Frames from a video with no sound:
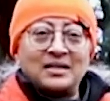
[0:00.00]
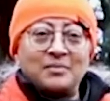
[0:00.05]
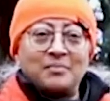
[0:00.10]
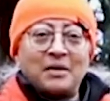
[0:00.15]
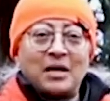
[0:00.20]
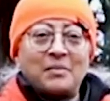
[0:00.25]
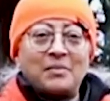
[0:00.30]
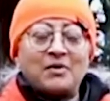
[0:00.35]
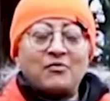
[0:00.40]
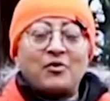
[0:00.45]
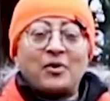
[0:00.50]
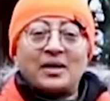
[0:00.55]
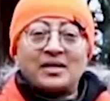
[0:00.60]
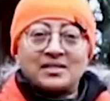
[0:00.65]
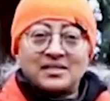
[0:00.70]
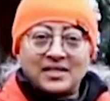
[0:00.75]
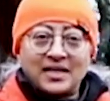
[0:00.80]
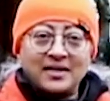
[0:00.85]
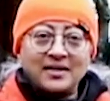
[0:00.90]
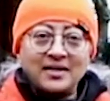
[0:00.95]
and maybe
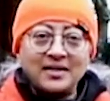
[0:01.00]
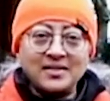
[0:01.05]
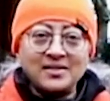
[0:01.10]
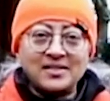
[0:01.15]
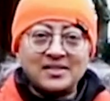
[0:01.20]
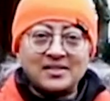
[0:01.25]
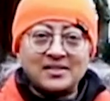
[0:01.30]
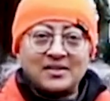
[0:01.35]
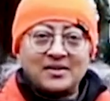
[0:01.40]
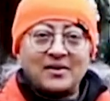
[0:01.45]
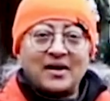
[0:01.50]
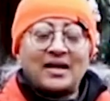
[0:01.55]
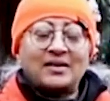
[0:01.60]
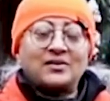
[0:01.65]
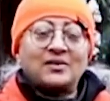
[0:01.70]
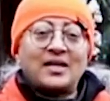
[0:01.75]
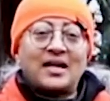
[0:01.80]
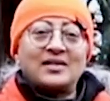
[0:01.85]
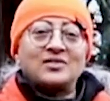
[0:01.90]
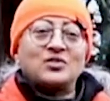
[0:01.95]
for aesthetics
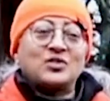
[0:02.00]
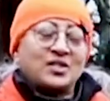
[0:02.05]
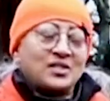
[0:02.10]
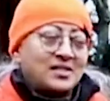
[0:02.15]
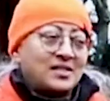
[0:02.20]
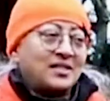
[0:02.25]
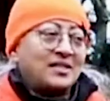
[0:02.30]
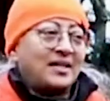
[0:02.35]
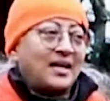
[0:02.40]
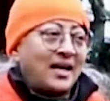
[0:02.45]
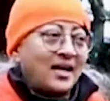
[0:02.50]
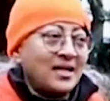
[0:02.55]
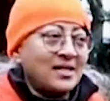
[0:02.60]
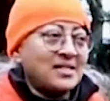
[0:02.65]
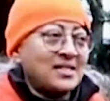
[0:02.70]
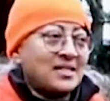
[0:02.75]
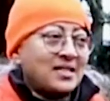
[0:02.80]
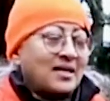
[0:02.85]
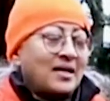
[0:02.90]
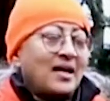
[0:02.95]
rather than just the
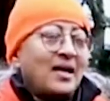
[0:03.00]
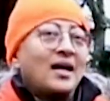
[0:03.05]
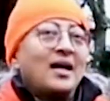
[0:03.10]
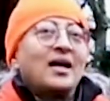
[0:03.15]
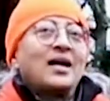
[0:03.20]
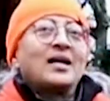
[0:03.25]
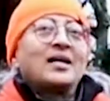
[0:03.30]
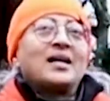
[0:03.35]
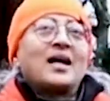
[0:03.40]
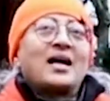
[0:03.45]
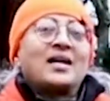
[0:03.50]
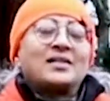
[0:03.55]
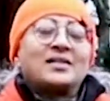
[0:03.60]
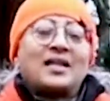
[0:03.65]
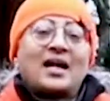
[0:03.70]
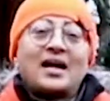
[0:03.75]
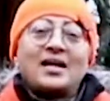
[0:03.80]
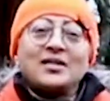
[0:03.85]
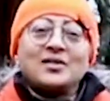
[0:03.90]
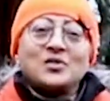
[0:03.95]
taste.
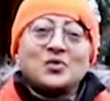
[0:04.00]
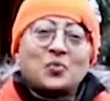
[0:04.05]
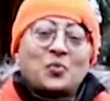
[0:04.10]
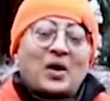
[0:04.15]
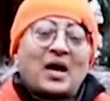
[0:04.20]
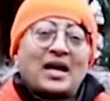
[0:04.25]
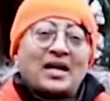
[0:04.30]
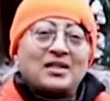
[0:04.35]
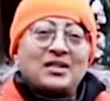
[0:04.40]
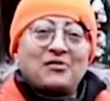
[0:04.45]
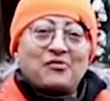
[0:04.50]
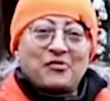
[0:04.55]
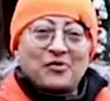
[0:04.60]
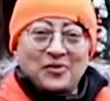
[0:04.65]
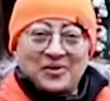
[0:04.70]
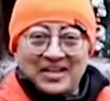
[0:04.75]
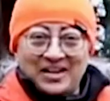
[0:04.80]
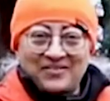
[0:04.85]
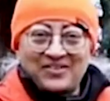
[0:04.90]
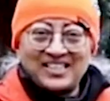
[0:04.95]
And that is why
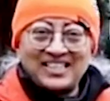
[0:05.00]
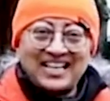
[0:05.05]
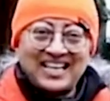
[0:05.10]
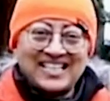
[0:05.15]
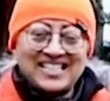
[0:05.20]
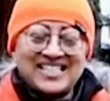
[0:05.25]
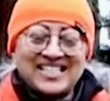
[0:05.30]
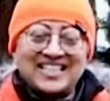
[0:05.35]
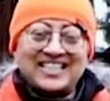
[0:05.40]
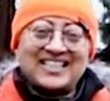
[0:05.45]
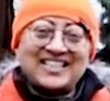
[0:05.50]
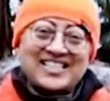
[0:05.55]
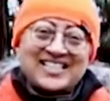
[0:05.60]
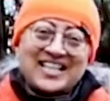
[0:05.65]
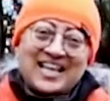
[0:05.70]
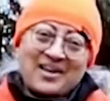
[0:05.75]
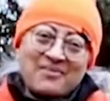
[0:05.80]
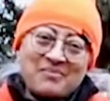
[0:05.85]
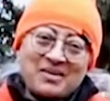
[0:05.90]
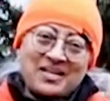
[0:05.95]
the food never
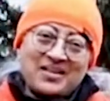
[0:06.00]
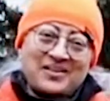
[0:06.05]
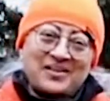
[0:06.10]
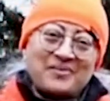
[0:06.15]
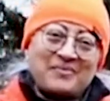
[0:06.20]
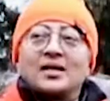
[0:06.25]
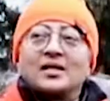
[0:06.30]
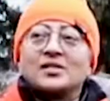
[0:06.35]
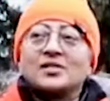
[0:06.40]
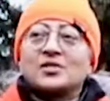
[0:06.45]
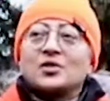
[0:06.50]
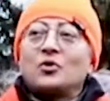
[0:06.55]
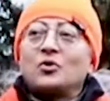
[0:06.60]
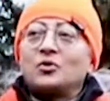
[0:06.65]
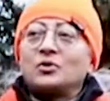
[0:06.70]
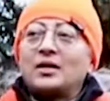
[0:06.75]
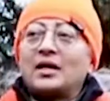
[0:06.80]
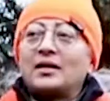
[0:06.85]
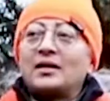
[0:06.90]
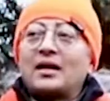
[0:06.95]
tasted the same here.
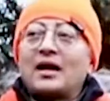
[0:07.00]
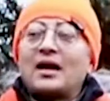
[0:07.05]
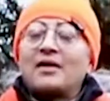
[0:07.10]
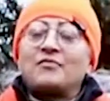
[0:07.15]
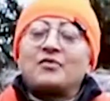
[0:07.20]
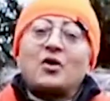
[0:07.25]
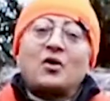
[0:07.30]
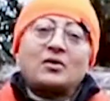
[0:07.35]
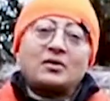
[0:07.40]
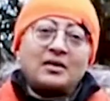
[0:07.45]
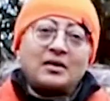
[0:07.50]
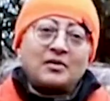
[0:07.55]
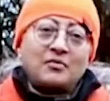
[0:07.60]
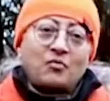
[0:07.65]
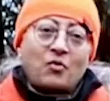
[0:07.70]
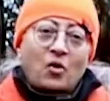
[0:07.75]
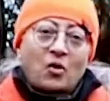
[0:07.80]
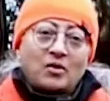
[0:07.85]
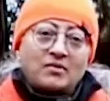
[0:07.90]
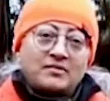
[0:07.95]
So then I've
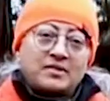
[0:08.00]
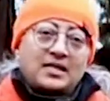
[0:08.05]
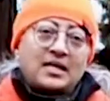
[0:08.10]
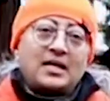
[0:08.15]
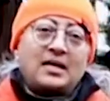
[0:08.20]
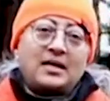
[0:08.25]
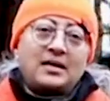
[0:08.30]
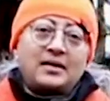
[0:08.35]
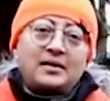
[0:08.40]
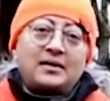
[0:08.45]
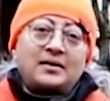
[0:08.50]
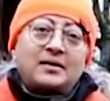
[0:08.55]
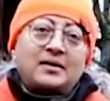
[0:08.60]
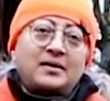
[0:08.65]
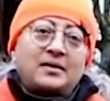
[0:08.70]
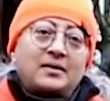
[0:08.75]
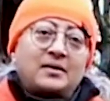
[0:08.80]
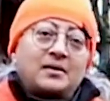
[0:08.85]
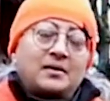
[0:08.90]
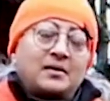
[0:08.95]
gotten involved
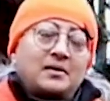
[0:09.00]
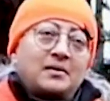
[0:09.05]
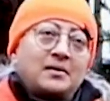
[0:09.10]
in